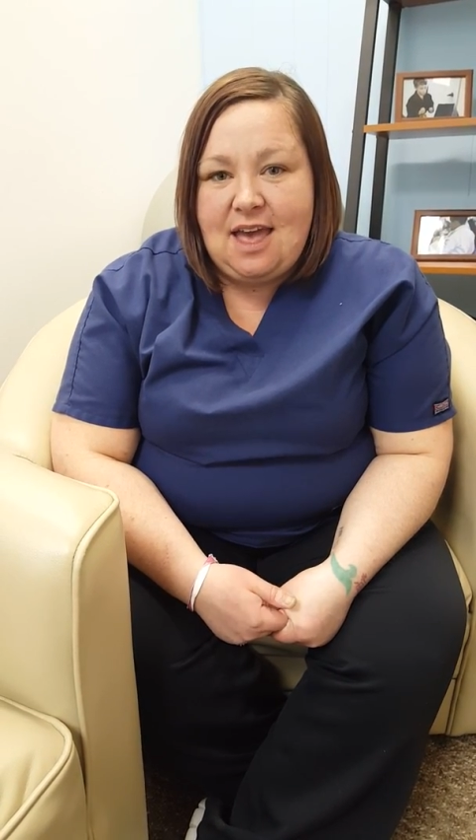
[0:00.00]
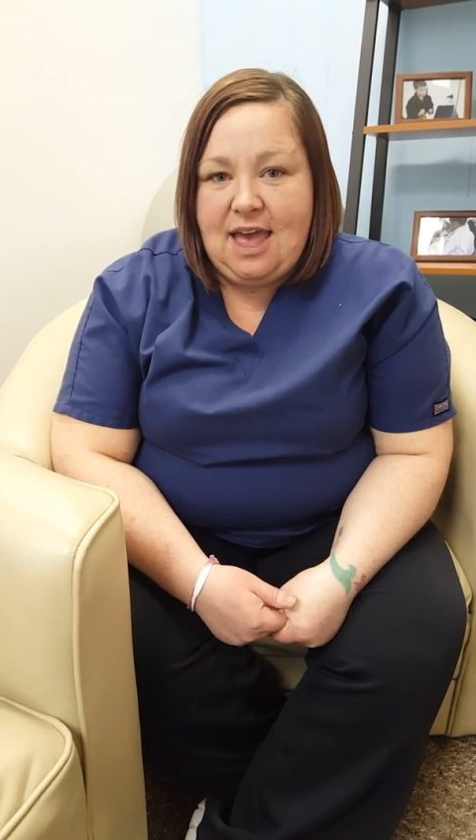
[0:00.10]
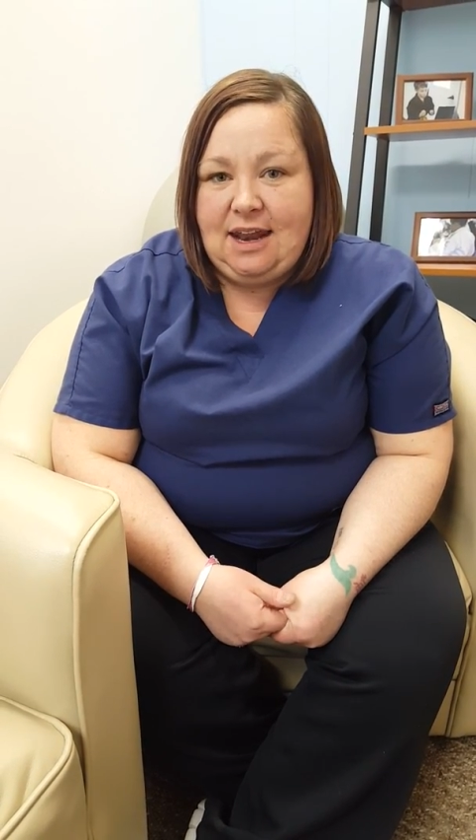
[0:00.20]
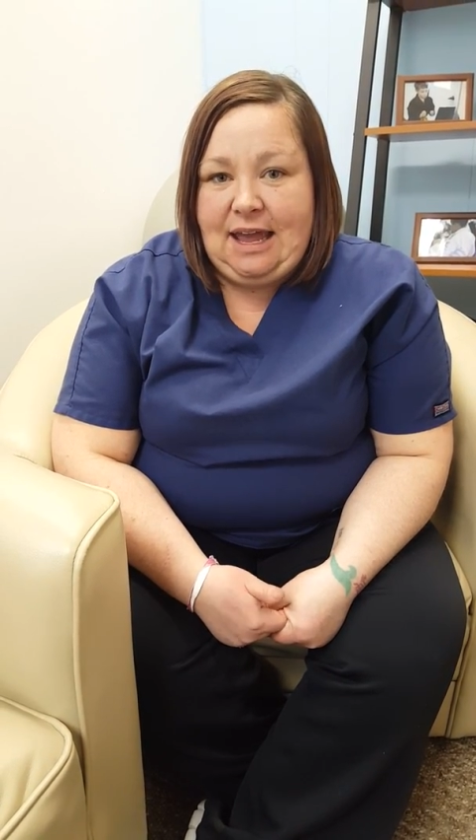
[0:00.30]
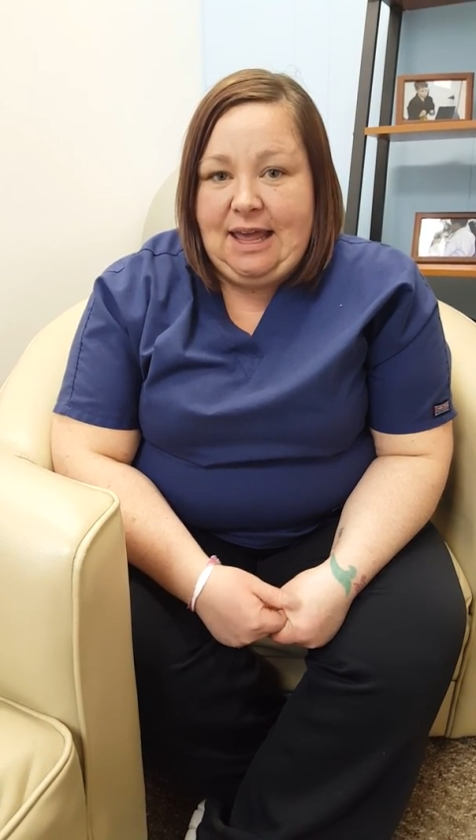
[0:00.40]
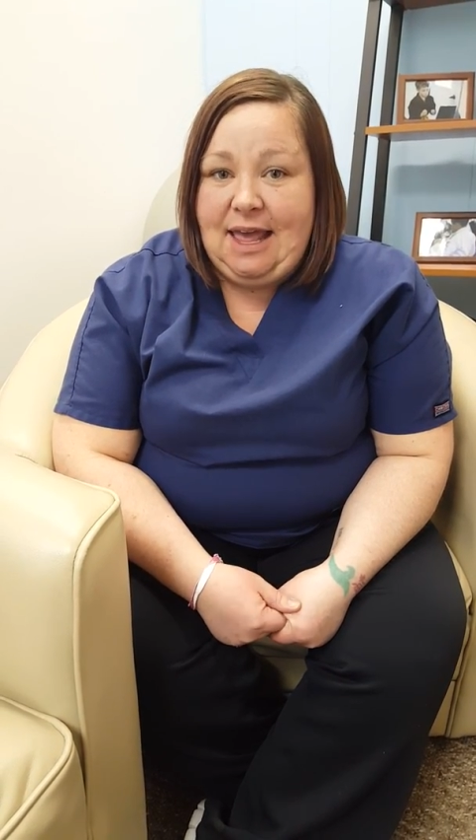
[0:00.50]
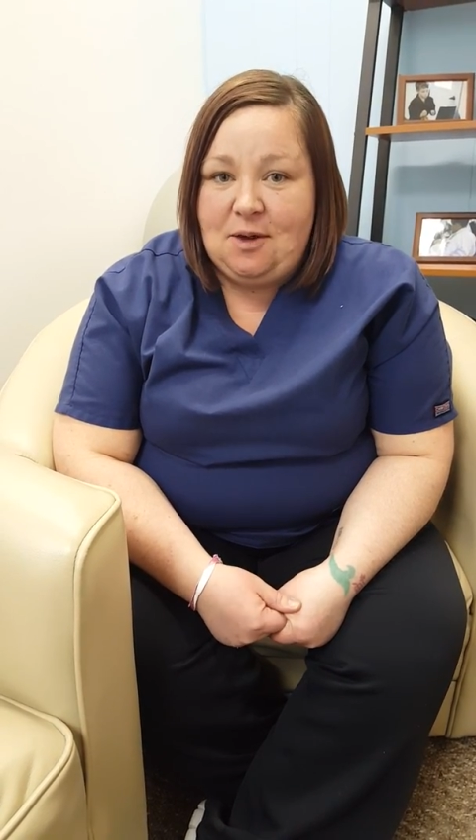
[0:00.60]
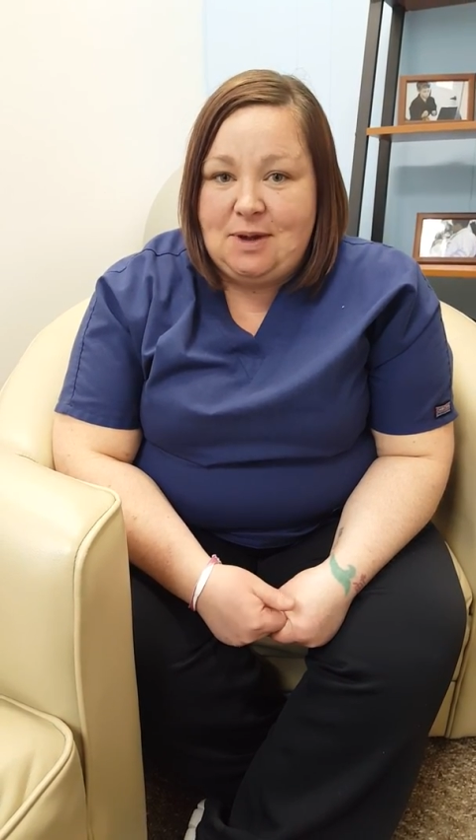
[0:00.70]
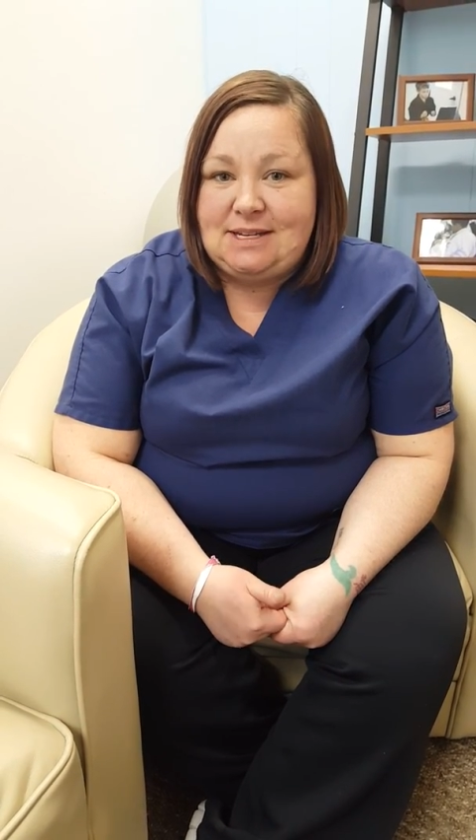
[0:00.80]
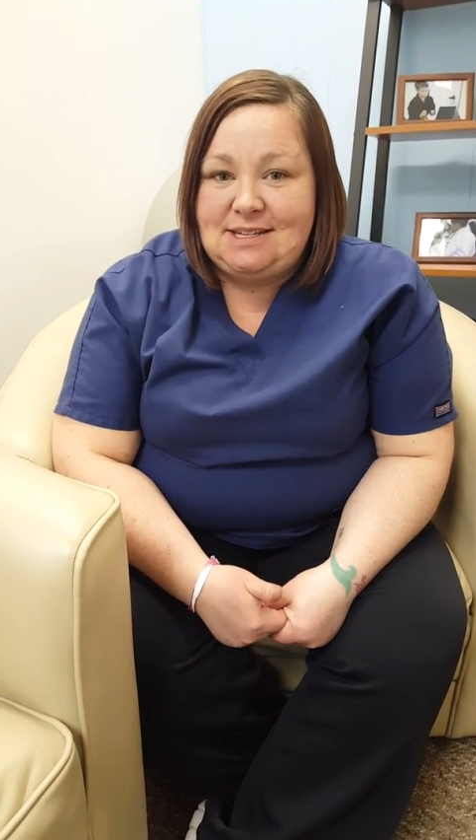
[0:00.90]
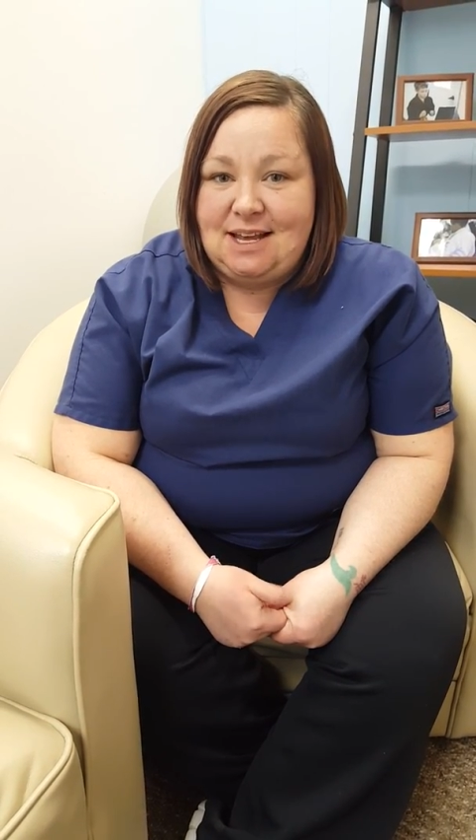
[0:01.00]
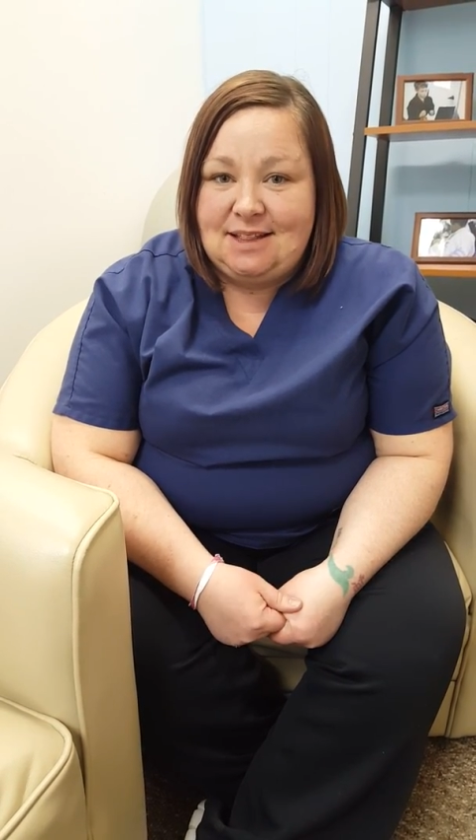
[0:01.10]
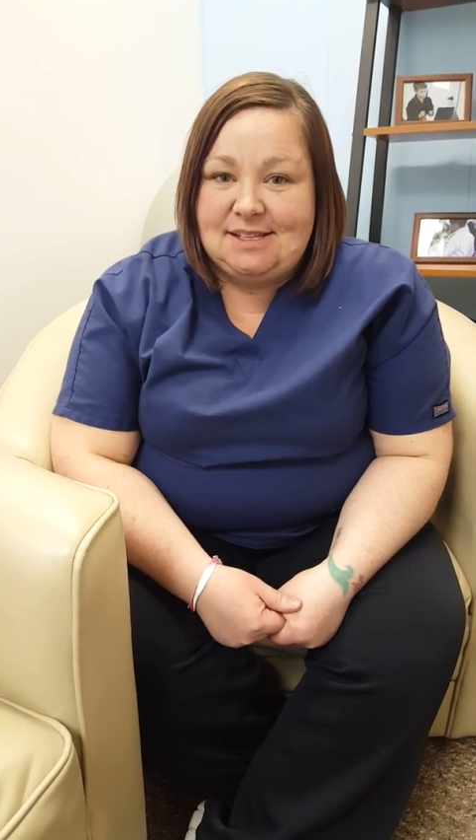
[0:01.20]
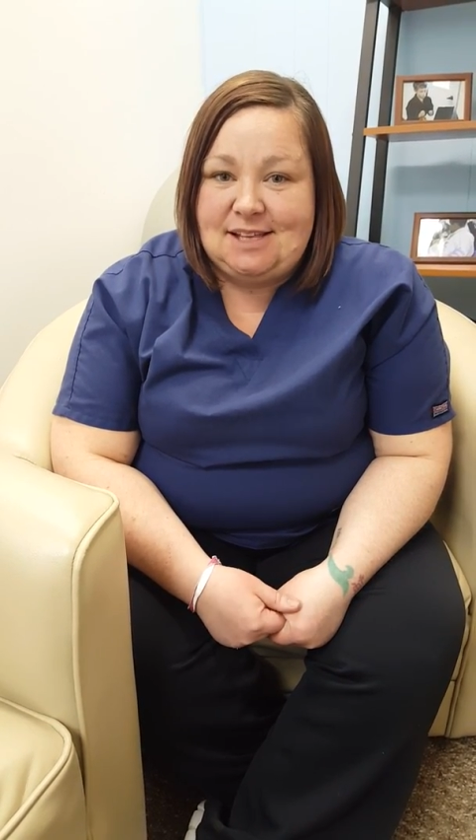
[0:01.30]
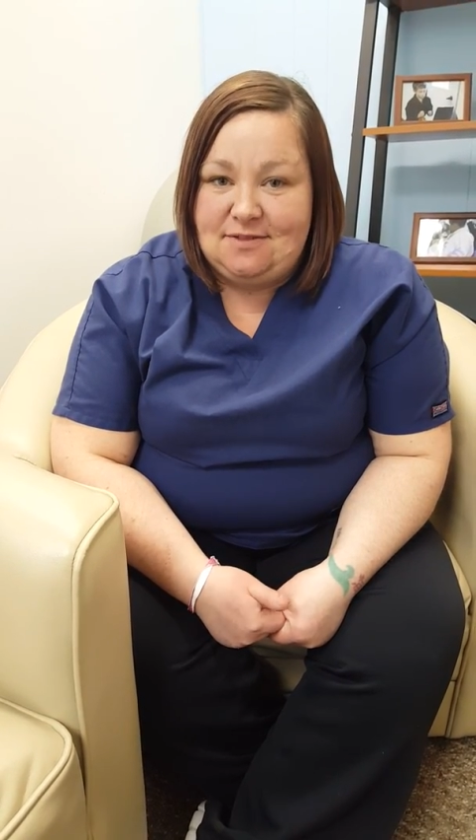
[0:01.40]
and I can't wait to
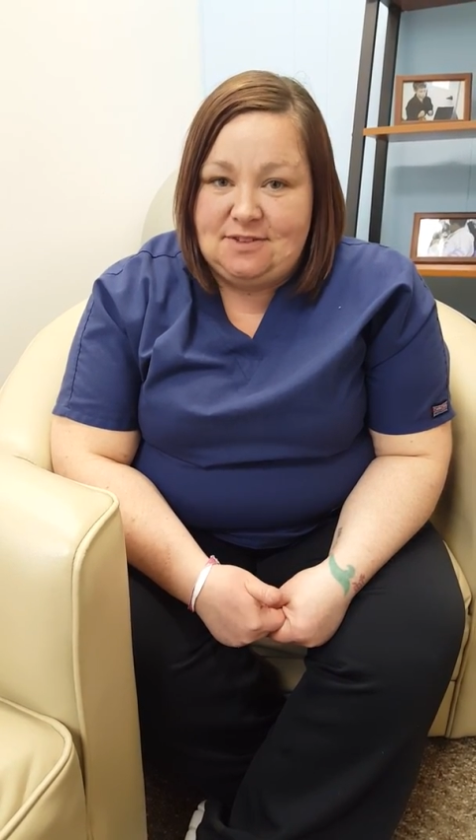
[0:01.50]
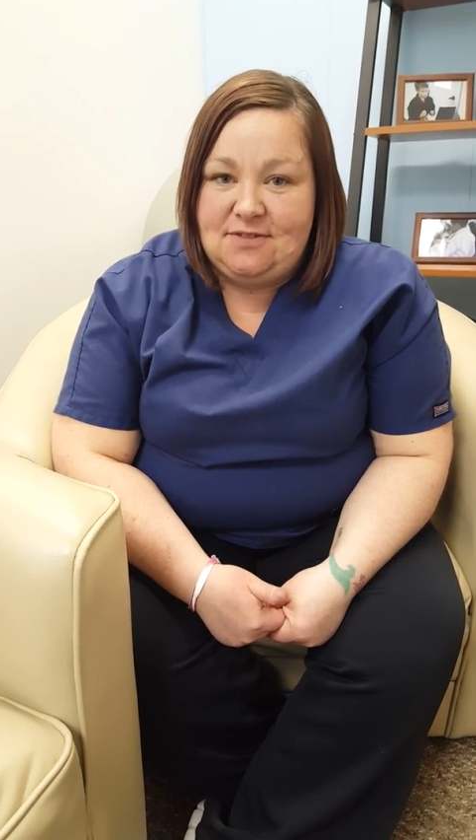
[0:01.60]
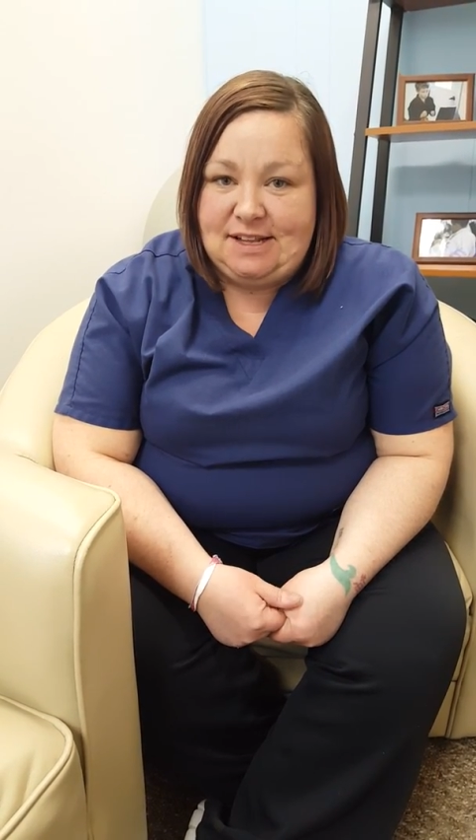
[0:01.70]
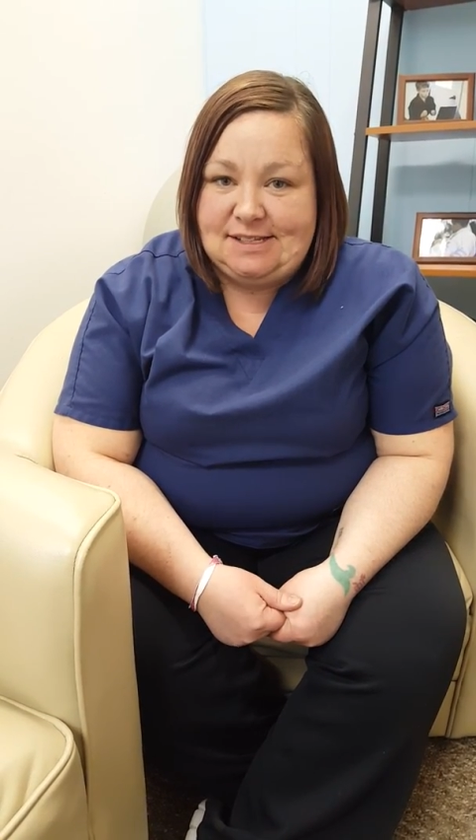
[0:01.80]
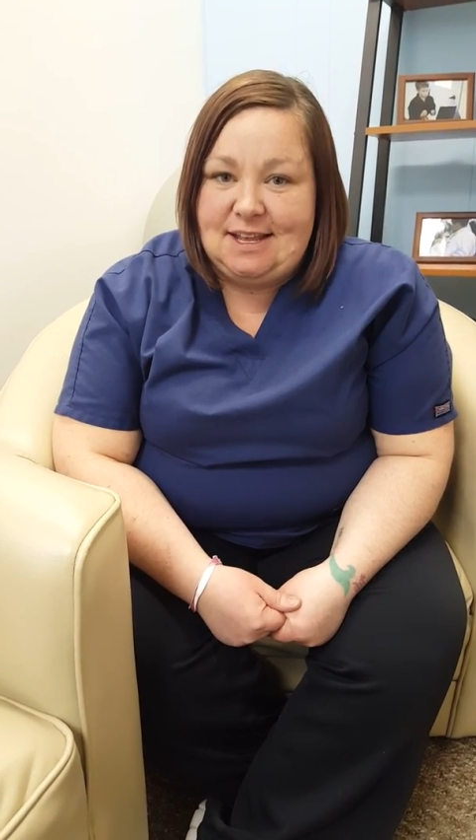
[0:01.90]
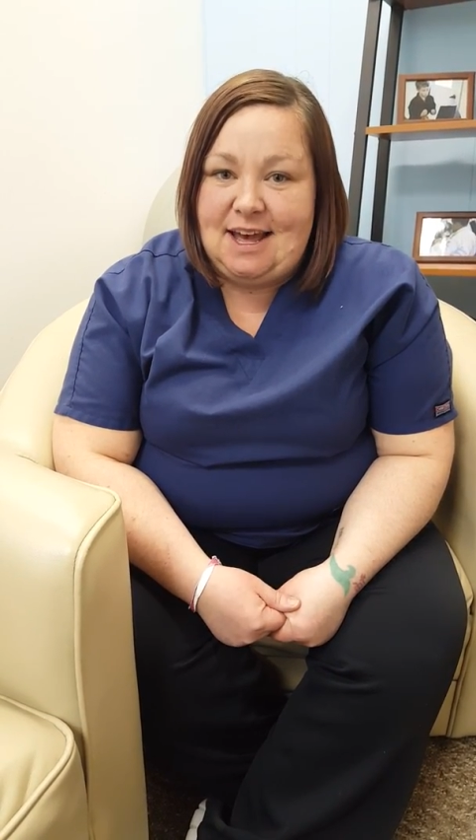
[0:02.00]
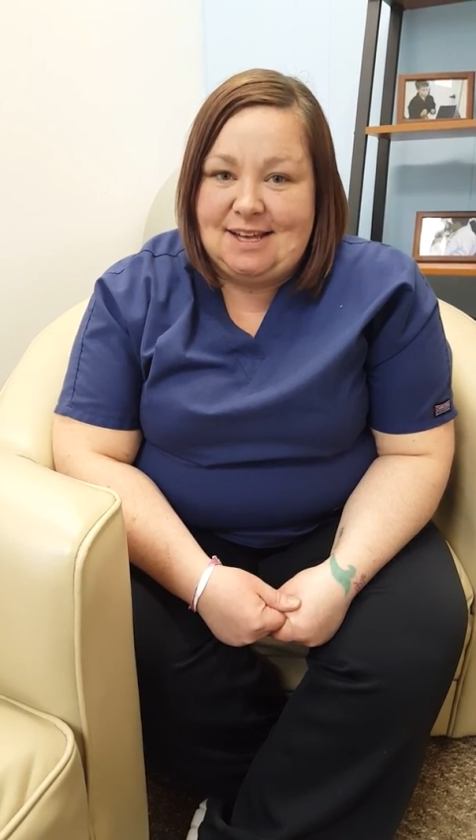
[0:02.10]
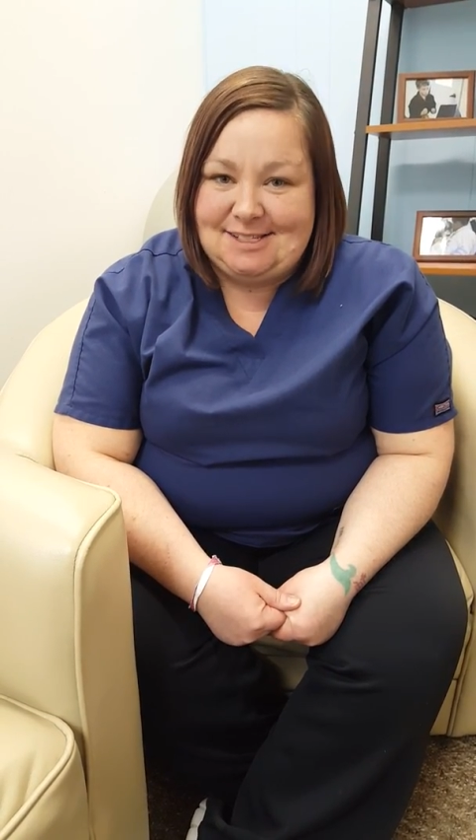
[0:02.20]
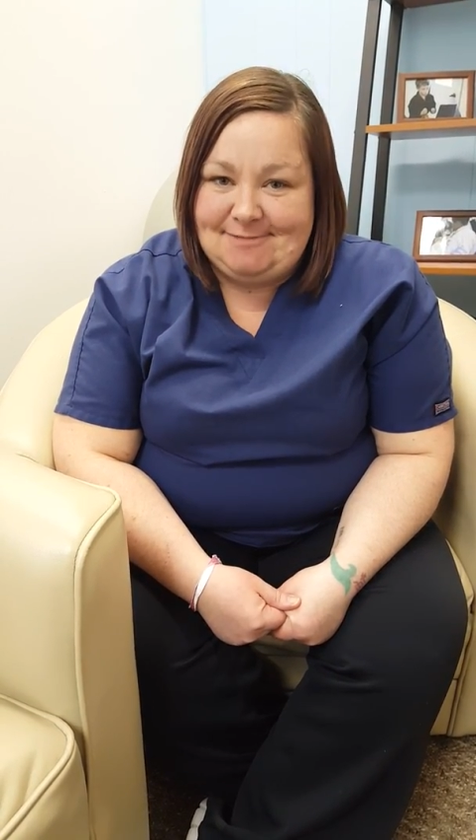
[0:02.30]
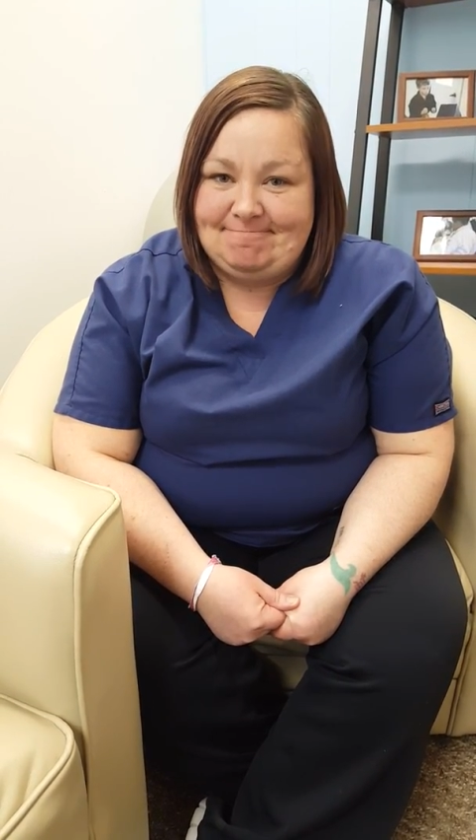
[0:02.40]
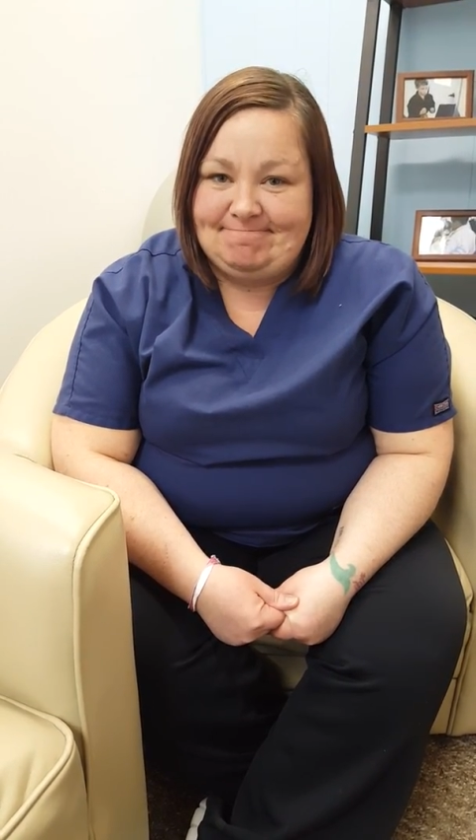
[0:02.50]
take the self defense class.